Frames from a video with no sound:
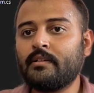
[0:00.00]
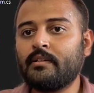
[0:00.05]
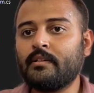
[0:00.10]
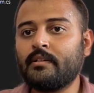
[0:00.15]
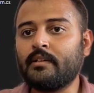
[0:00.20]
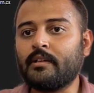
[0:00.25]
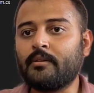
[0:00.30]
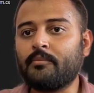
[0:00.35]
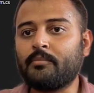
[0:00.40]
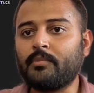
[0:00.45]

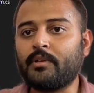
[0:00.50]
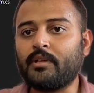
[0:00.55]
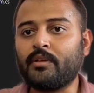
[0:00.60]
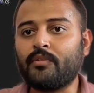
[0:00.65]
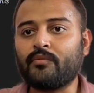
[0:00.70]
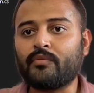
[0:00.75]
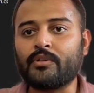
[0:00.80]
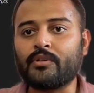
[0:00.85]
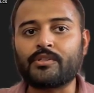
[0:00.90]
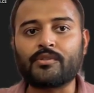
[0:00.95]
Let me
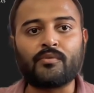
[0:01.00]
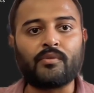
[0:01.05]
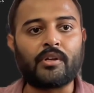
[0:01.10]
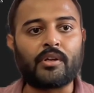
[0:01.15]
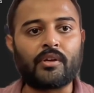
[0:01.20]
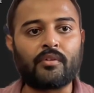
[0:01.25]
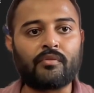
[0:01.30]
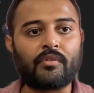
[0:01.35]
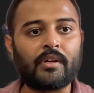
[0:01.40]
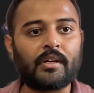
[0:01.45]
first
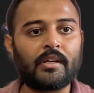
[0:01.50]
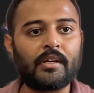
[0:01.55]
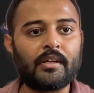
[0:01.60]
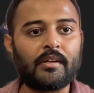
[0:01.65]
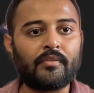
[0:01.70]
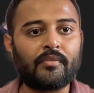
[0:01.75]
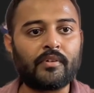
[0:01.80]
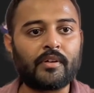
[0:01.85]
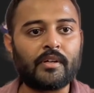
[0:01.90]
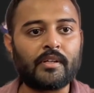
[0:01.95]
verify
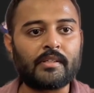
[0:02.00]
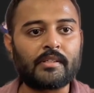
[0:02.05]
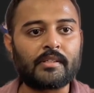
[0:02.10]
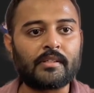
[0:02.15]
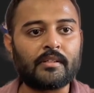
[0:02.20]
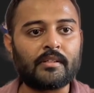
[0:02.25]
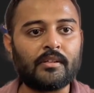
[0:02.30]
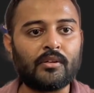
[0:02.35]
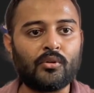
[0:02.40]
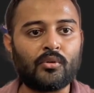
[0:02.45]
if it is
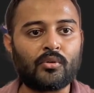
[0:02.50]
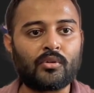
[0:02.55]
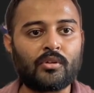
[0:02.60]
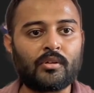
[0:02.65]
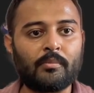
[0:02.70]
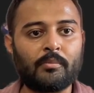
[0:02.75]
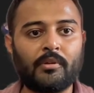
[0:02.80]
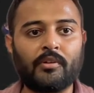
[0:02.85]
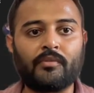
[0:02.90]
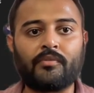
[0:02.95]
a local.
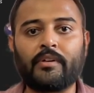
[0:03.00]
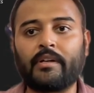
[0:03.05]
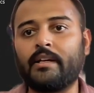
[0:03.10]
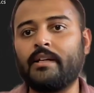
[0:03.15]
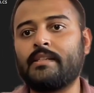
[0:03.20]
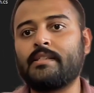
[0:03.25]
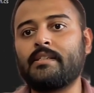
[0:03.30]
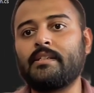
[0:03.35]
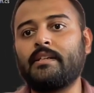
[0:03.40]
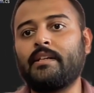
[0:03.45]
Perfect,
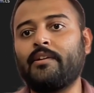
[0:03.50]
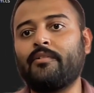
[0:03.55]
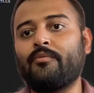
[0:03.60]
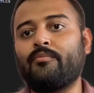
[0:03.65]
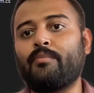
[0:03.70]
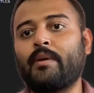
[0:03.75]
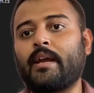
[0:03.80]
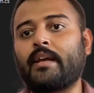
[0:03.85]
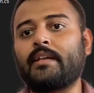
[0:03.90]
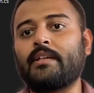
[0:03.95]
it's a dev
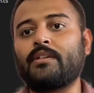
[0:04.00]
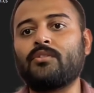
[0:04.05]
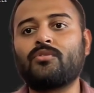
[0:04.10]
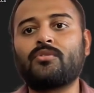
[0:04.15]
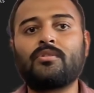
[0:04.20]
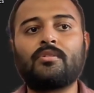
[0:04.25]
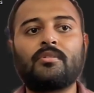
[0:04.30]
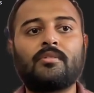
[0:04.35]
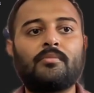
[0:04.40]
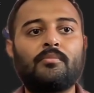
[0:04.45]

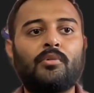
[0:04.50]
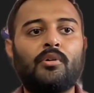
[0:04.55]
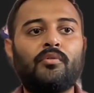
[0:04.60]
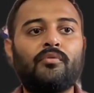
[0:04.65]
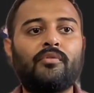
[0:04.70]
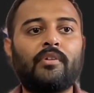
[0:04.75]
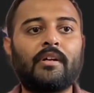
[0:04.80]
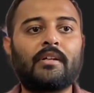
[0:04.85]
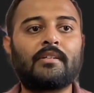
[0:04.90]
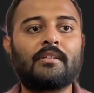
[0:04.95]
package.
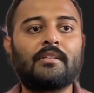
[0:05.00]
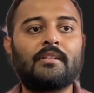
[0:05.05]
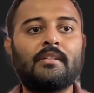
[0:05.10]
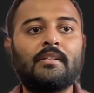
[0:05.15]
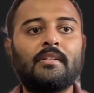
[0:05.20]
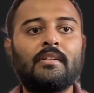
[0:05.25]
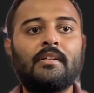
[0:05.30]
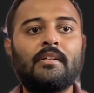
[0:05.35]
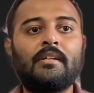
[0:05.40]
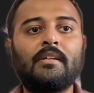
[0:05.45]
Perfect.
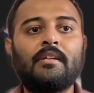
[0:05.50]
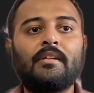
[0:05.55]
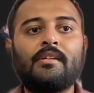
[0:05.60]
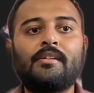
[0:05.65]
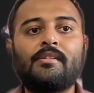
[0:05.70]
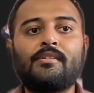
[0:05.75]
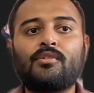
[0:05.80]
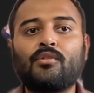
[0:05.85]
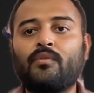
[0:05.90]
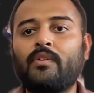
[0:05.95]

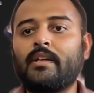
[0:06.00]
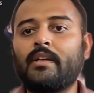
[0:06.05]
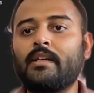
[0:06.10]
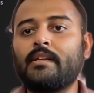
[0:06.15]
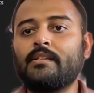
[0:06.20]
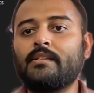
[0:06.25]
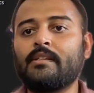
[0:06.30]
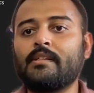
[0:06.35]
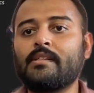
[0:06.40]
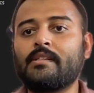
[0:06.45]
So we
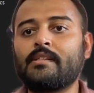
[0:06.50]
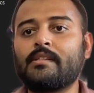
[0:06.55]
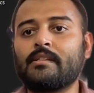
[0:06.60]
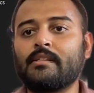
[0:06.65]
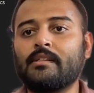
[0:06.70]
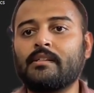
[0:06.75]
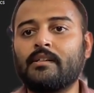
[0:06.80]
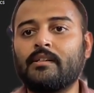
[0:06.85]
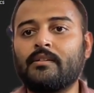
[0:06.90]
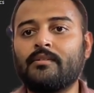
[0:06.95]
can just
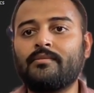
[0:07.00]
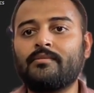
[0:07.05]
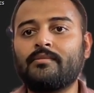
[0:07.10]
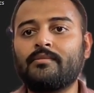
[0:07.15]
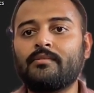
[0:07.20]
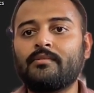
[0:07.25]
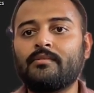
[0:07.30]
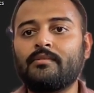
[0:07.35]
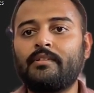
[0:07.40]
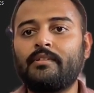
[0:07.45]

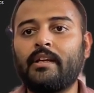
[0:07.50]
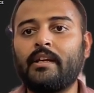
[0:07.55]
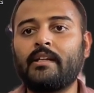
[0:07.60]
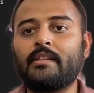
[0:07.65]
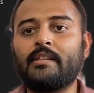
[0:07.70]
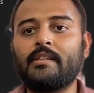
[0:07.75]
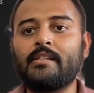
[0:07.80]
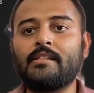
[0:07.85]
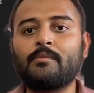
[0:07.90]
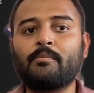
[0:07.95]
take
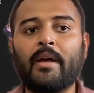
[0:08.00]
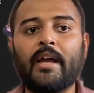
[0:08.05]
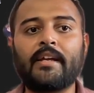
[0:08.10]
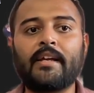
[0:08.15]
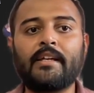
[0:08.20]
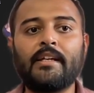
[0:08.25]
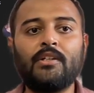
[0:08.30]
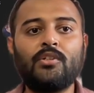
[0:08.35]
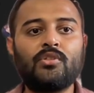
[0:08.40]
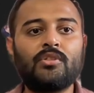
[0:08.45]
this
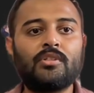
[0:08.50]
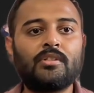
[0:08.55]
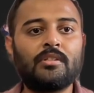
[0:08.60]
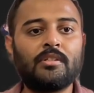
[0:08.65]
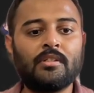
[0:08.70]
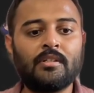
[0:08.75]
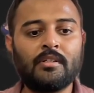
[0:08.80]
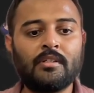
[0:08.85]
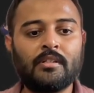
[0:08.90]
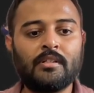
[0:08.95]
package,
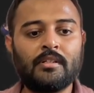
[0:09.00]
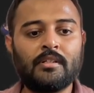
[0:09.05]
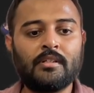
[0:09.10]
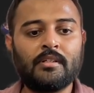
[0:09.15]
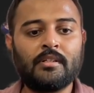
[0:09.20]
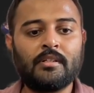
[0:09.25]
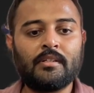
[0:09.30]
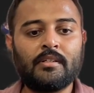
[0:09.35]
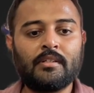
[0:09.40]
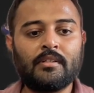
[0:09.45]

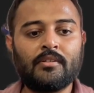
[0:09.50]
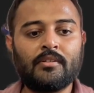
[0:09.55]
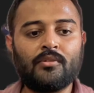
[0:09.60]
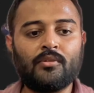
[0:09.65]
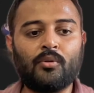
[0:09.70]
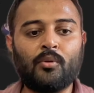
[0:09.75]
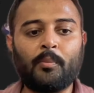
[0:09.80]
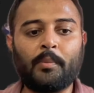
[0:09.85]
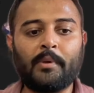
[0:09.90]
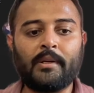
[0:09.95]

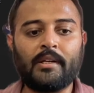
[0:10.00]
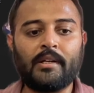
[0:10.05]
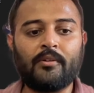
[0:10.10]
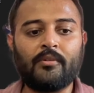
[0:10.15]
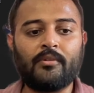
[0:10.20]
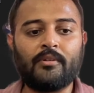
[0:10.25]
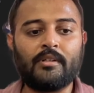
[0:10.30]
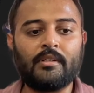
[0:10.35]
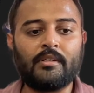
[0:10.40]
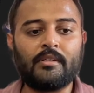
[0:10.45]
open
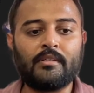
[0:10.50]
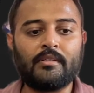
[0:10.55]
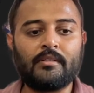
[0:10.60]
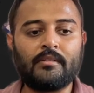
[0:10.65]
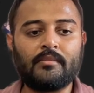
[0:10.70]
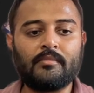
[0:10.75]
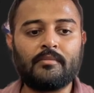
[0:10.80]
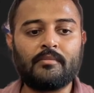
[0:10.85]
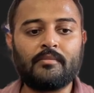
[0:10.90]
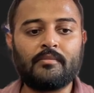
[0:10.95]
our
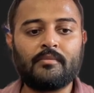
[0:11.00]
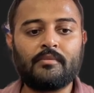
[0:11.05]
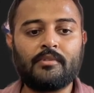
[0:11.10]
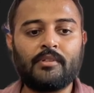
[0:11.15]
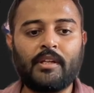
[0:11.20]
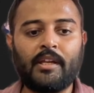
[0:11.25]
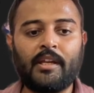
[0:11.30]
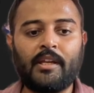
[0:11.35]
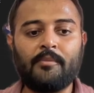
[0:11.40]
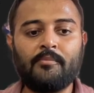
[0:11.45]

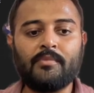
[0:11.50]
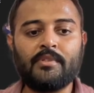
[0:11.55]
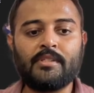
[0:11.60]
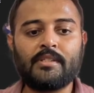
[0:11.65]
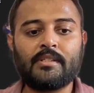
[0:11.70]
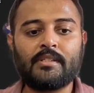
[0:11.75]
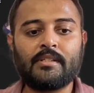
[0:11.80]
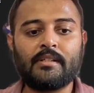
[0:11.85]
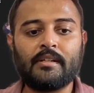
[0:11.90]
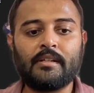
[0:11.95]
Teams
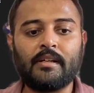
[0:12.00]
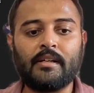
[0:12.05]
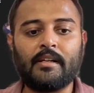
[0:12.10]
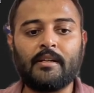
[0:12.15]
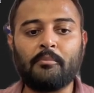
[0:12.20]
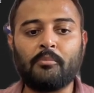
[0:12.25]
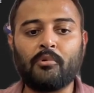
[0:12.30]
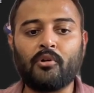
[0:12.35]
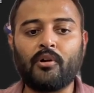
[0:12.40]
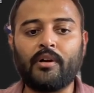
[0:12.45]
and
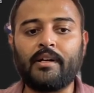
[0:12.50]
deploy